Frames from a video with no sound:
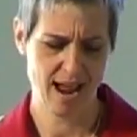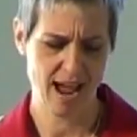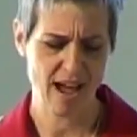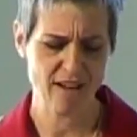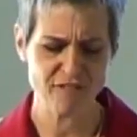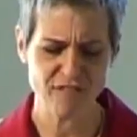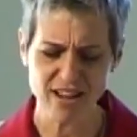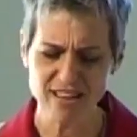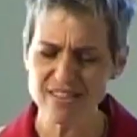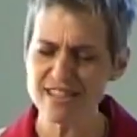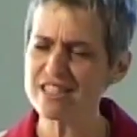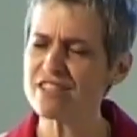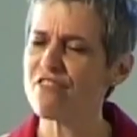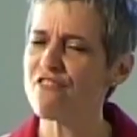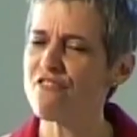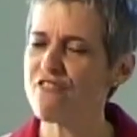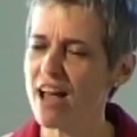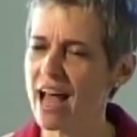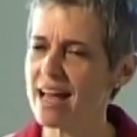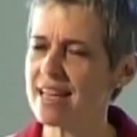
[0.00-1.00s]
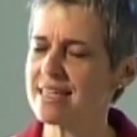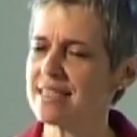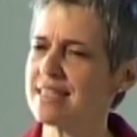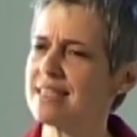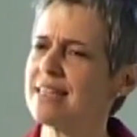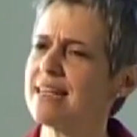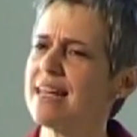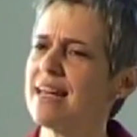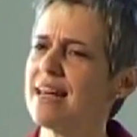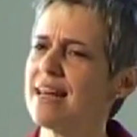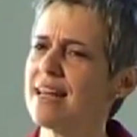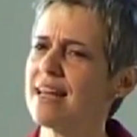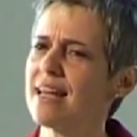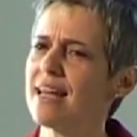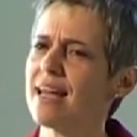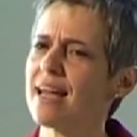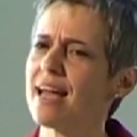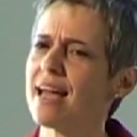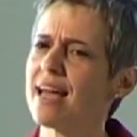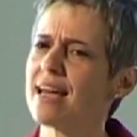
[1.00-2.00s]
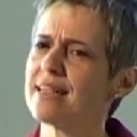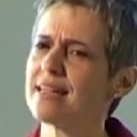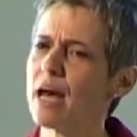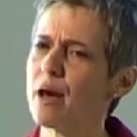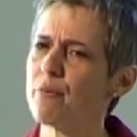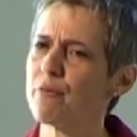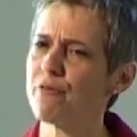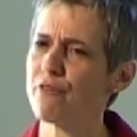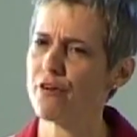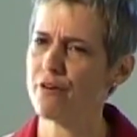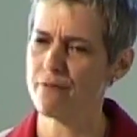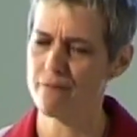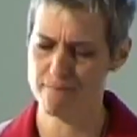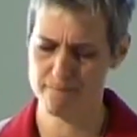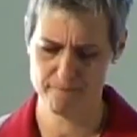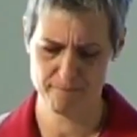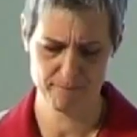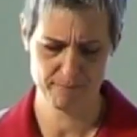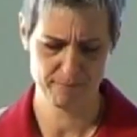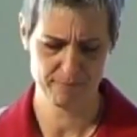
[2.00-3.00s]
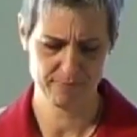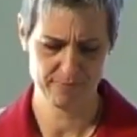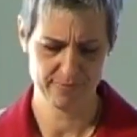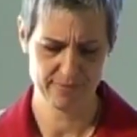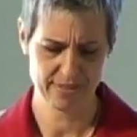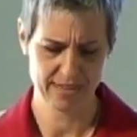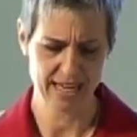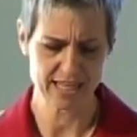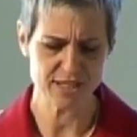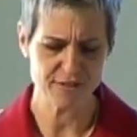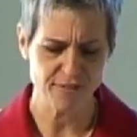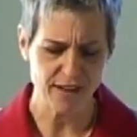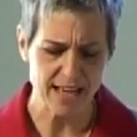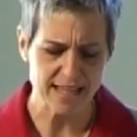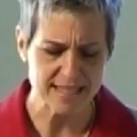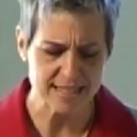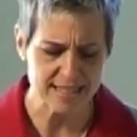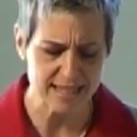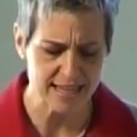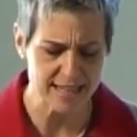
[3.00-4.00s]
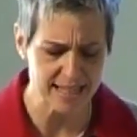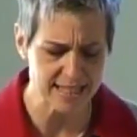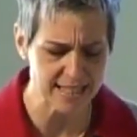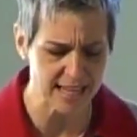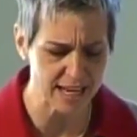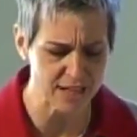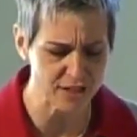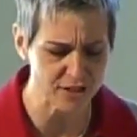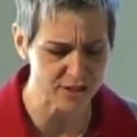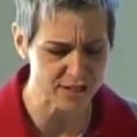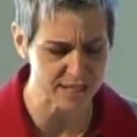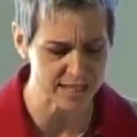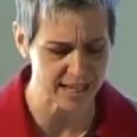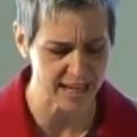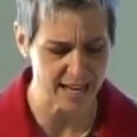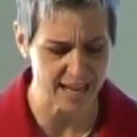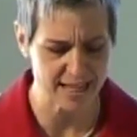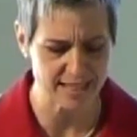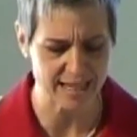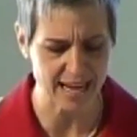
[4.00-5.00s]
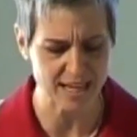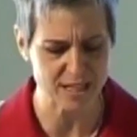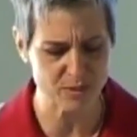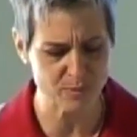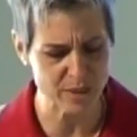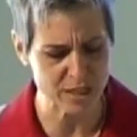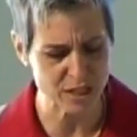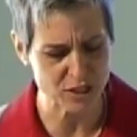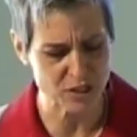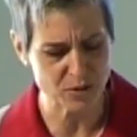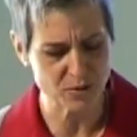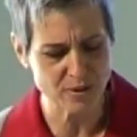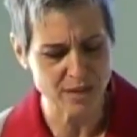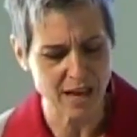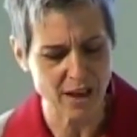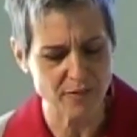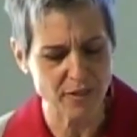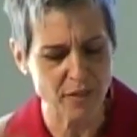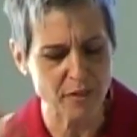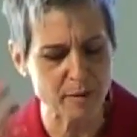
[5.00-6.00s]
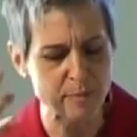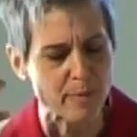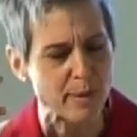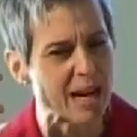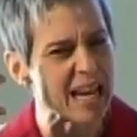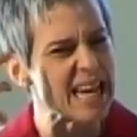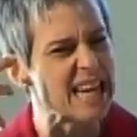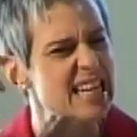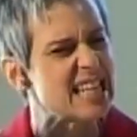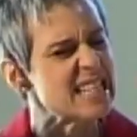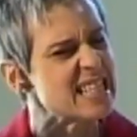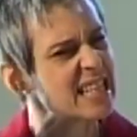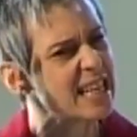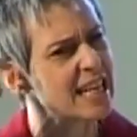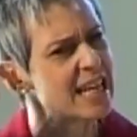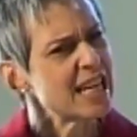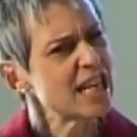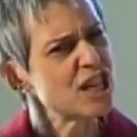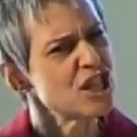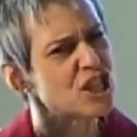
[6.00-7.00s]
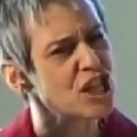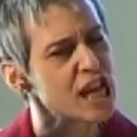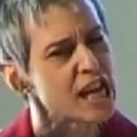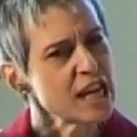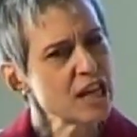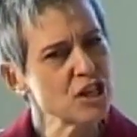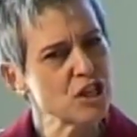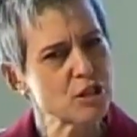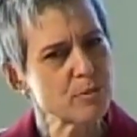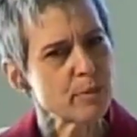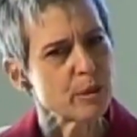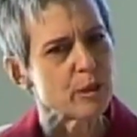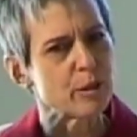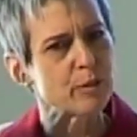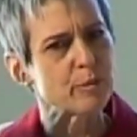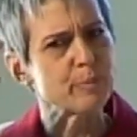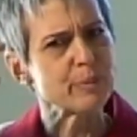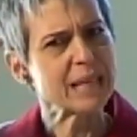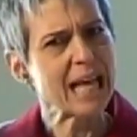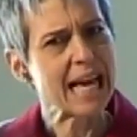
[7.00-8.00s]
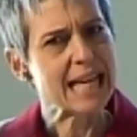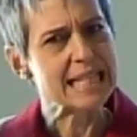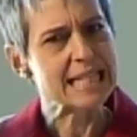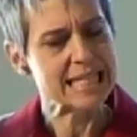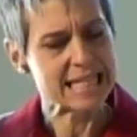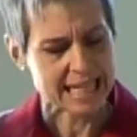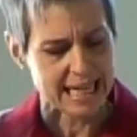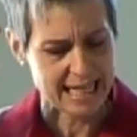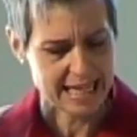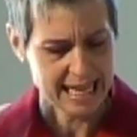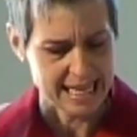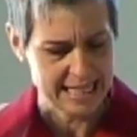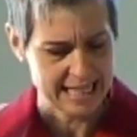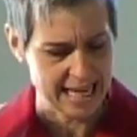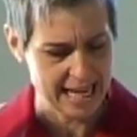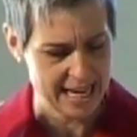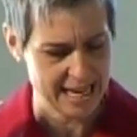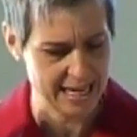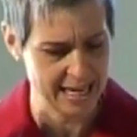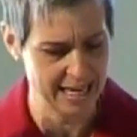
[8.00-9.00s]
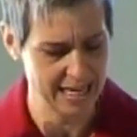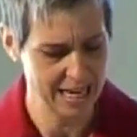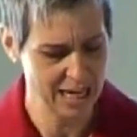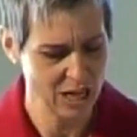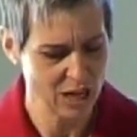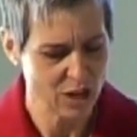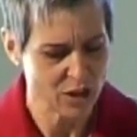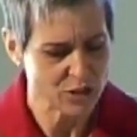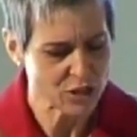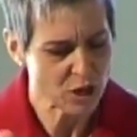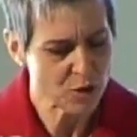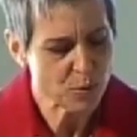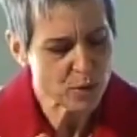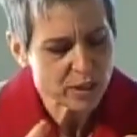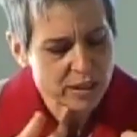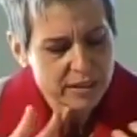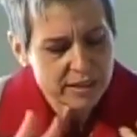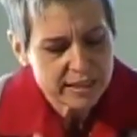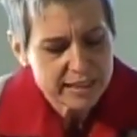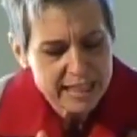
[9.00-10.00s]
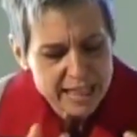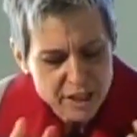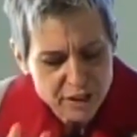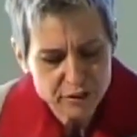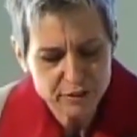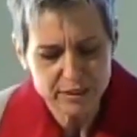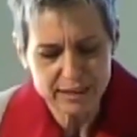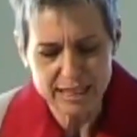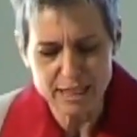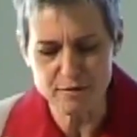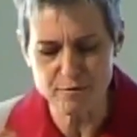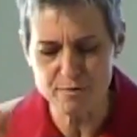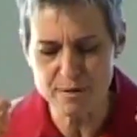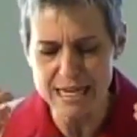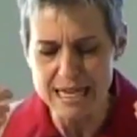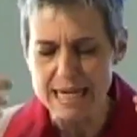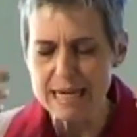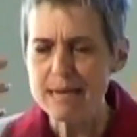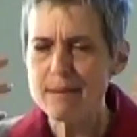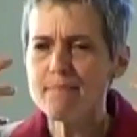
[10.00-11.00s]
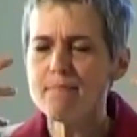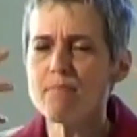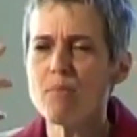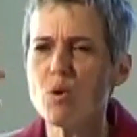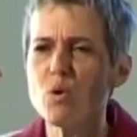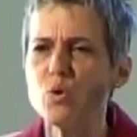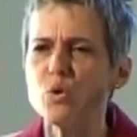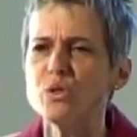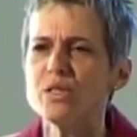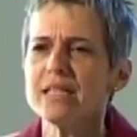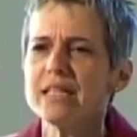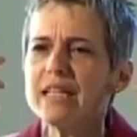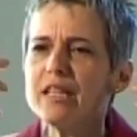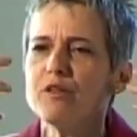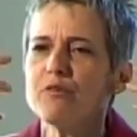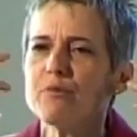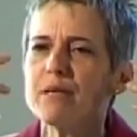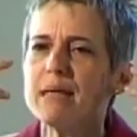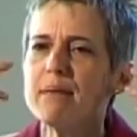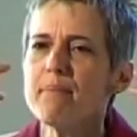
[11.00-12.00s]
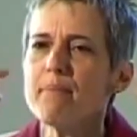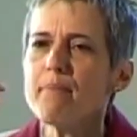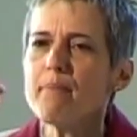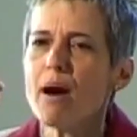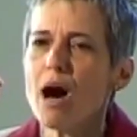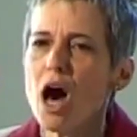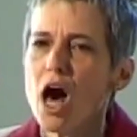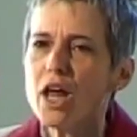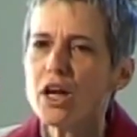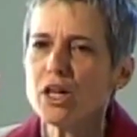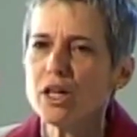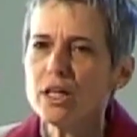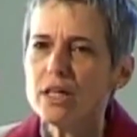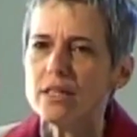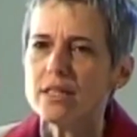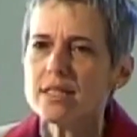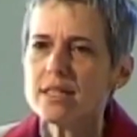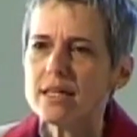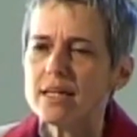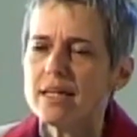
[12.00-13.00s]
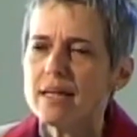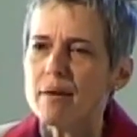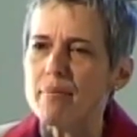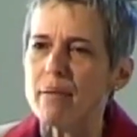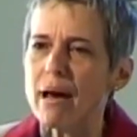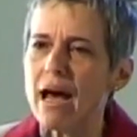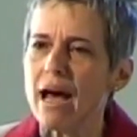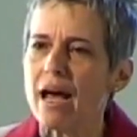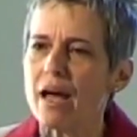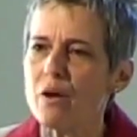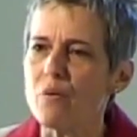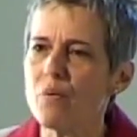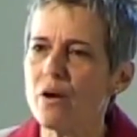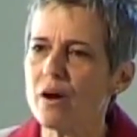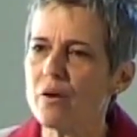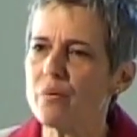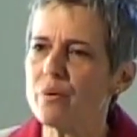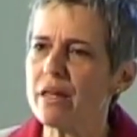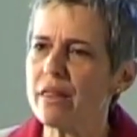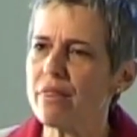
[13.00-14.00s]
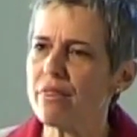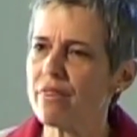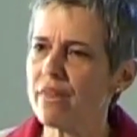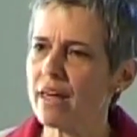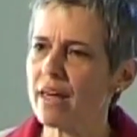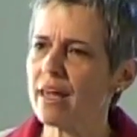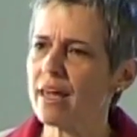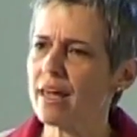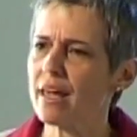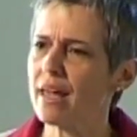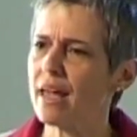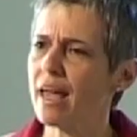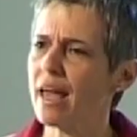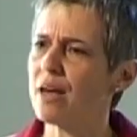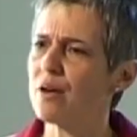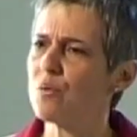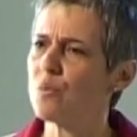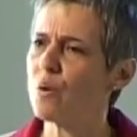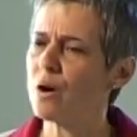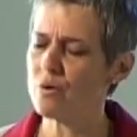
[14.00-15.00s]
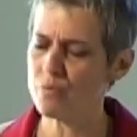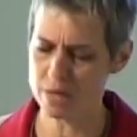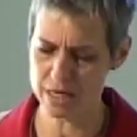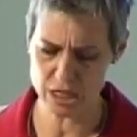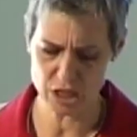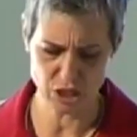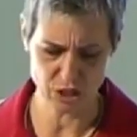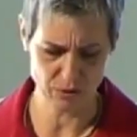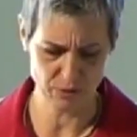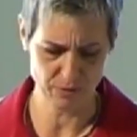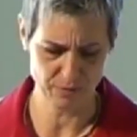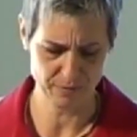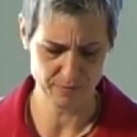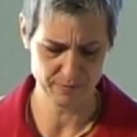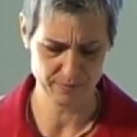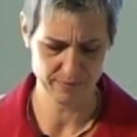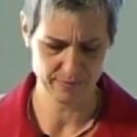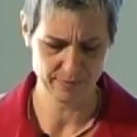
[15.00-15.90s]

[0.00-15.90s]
I find this fascinating and helpful. It's fascinating to understand, as we do now, that the brain is changeable, plastic, they say. So we're literally remolded and remodeled by what we think and what we do.